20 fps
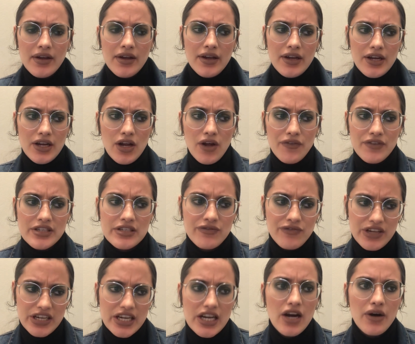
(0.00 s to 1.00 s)
you know, this
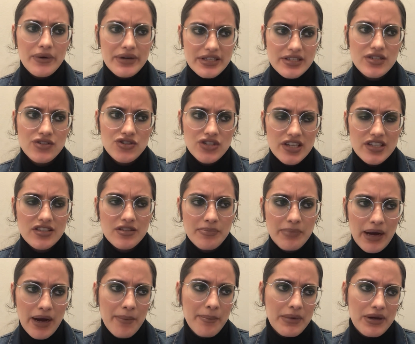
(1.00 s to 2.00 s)
video isn't just
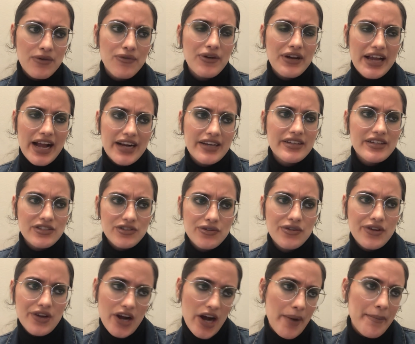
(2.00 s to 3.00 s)
about me reacting to the
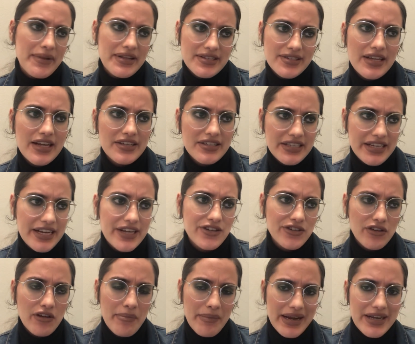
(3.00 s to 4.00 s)
comments that
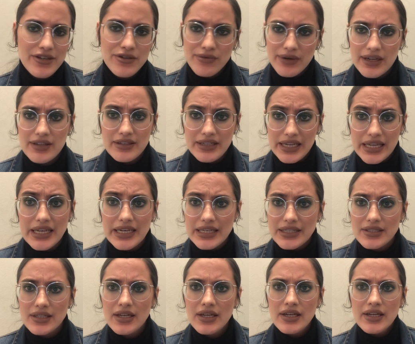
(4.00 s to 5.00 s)
D'Angelo made directly in it.